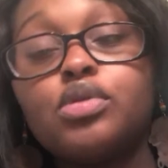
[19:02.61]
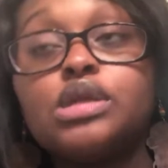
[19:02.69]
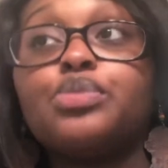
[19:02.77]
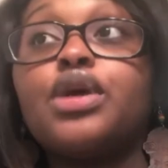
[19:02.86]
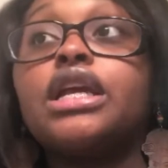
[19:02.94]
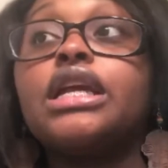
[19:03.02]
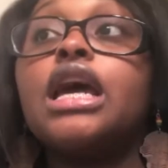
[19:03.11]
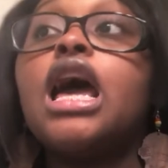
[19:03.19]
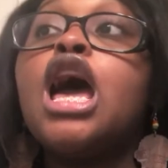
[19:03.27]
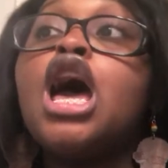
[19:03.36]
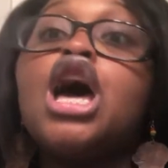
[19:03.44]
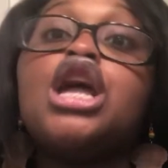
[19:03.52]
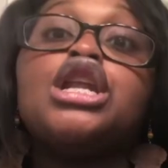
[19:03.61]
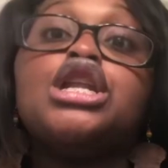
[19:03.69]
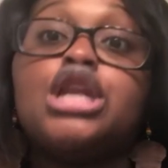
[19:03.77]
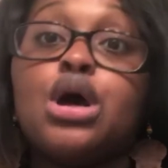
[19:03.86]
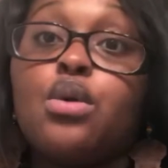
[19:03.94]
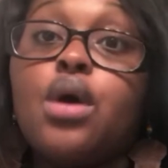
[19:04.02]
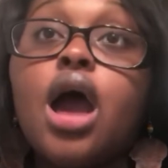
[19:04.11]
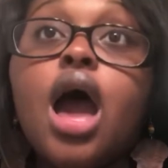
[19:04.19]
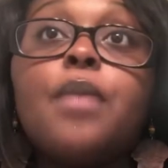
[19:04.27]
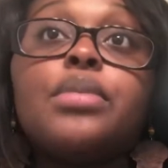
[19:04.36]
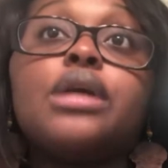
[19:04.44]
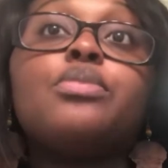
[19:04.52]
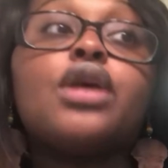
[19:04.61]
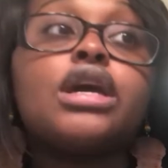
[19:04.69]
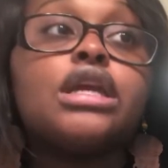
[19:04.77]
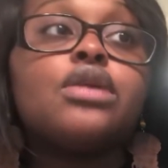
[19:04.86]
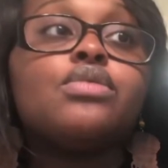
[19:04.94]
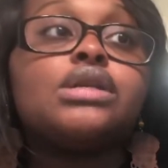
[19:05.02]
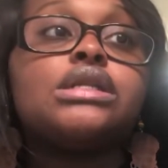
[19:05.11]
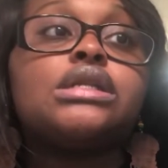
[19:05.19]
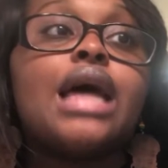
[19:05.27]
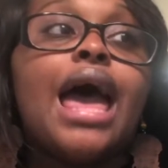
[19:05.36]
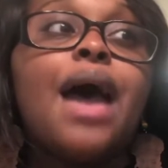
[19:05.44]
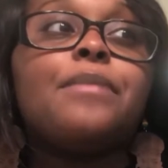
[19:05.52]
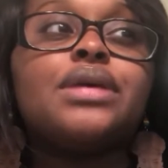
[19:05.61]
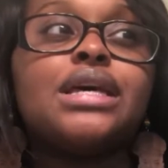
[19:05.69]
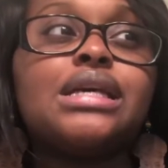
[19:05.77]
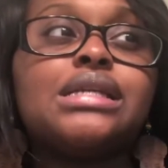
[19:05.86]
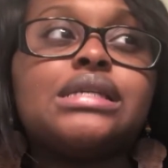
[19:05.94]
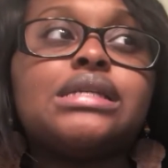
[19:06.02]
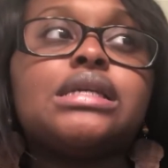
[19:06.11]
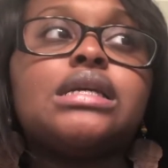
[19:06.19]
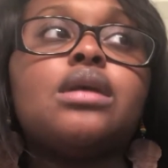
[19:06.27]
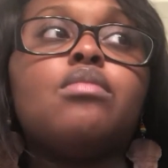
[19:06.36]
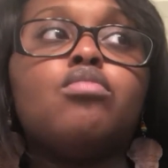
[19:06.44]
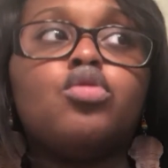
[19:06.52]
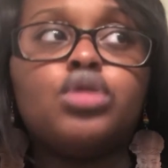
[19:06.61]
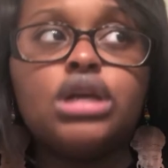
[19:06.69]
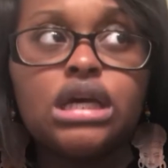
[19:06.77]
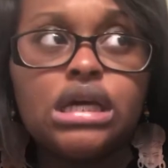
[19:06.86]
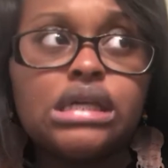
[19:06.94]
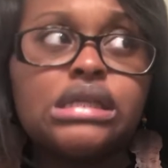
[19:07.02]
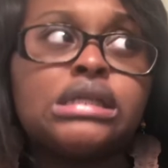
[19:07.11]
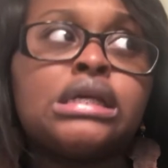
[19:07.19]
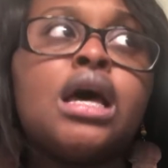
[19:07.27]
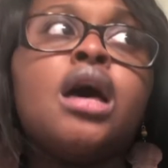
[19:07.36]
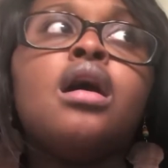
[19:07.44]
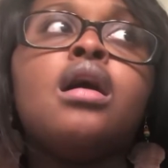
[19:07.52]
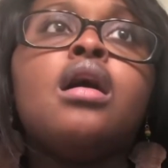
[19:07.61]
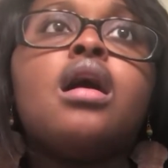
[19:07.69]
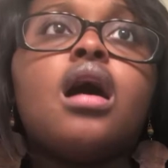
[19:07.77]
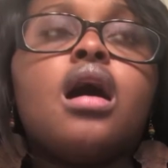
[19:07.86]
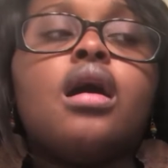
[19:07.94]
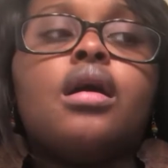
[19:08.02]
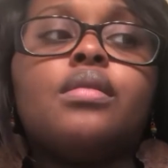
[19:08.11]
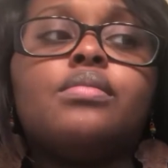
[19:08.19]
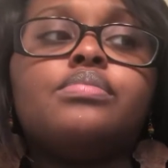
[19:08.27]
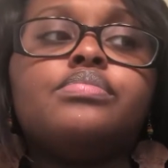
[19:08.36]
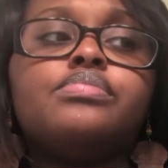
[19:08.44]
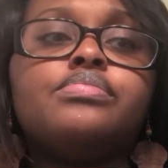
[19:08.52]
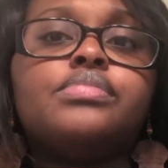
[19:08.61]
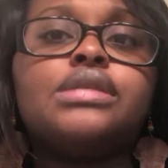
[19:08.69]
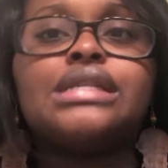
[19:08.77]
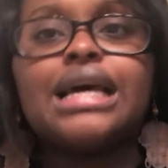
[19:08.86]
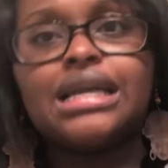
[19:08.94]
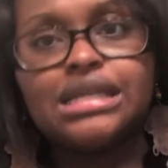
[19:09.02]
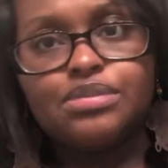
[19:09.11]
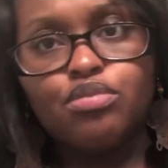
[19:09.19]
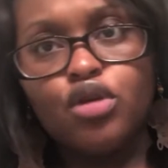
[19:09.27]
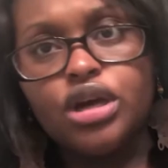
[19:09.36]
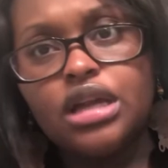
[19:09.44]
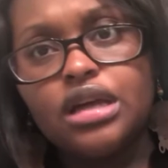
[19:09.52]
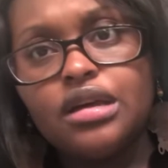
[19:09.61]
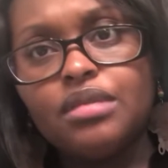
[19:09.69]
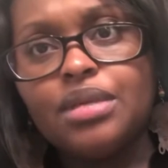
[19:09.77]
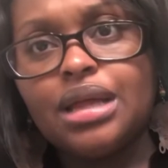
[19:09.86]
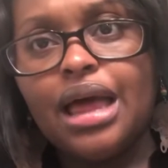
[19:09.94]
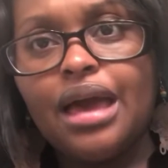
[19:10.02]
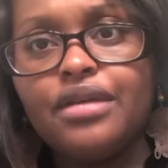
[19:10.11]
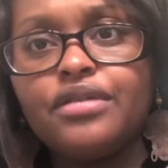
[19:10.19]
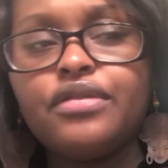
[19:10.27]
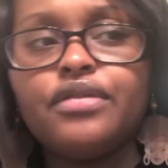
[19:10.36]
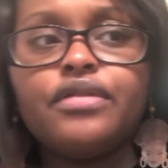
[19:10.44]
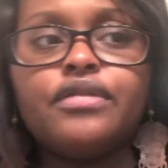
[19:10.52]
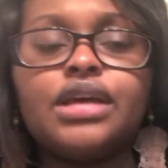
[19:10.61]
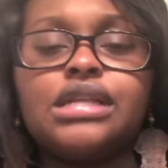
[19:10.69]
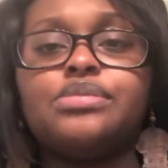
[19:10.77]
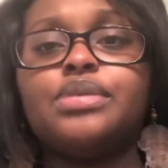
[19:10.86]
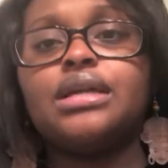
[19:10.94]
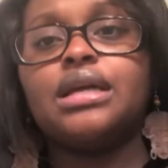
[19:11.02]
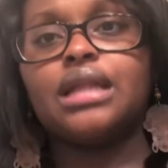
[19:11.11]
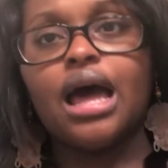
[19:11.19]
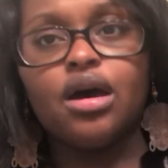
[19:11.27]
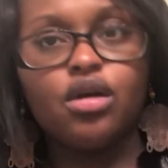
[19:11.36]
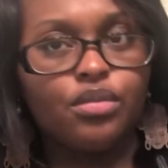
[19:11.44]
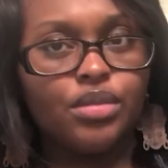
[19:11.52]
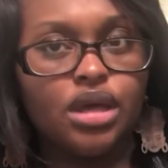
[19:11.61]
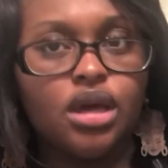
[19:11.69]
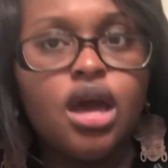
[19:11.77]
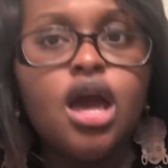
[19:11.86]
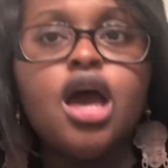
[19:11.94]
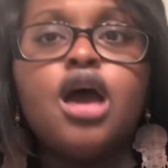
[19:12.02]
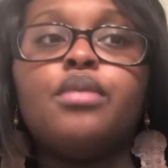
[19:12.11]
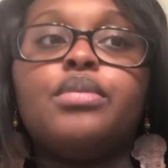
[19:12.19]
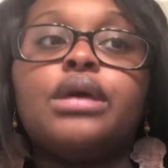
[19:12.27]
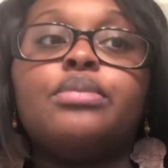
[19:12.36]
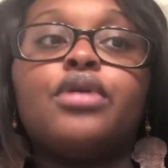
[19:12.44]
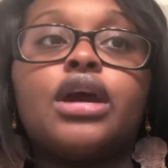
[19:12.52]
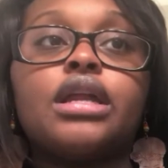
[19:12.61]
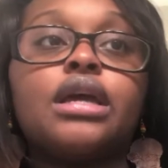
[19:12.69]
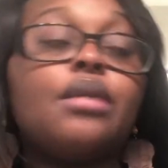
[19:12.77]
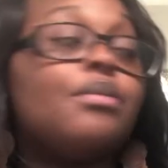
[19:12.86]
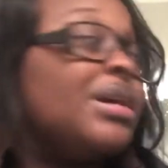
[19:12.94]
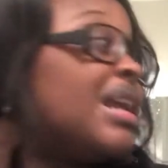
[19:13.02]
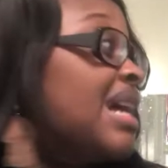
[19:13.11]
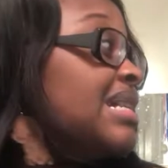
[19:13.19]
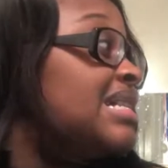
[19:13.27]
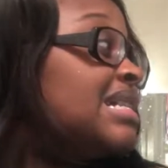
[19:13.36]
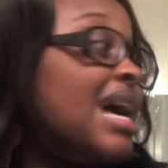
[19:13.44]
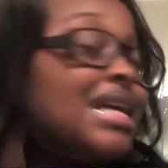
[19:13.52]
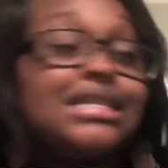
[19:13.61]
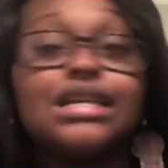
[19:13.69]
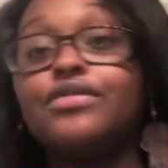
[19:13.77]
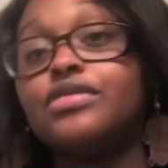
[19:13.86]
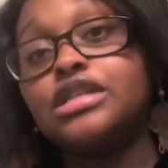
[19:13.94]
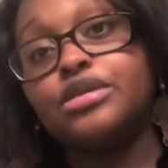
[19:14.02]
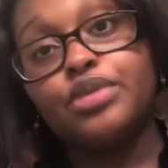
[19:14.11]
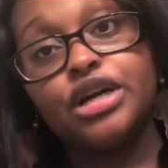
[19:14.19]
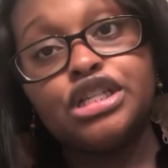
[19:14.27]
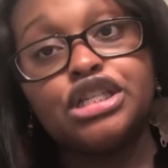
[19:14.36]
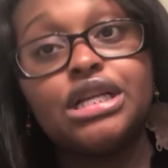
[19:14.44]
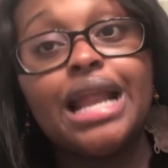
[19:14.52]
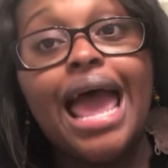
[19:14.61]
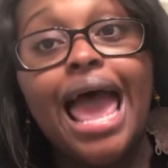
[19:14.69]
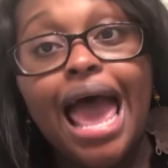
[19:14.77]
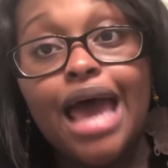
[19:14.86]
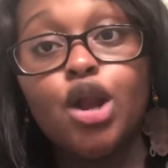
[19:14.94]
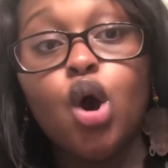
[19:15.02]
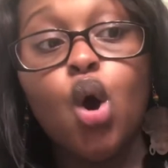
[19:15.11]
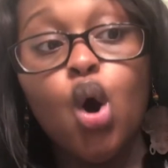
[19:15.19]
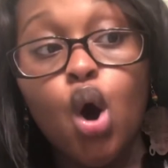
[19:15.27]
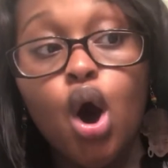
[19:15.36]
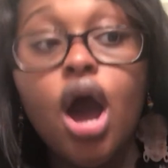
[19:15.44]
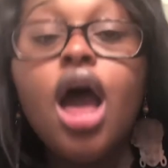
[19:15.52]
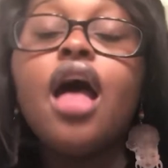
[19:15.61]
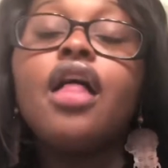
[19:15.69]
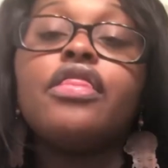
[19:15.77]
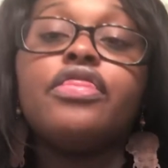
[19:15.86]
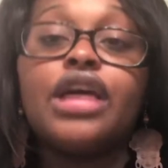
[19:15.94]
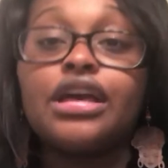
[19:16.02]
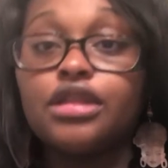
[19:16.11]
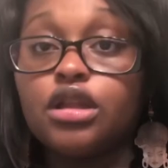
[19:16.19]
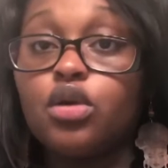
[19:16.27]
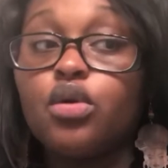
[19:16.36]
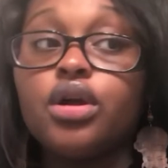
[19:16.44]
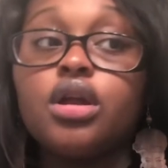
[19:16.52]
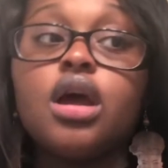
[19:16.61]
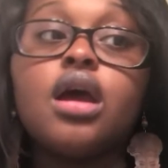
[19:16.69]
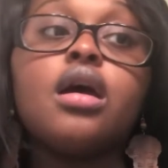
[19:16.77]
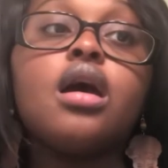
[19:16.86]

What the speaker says: was pregnant? No. Being pregnant was the happiest, moodiest, saddest point in my life. It's been a lot on me being pregnant, but I did not suffer with depression at all. Thank the Lord.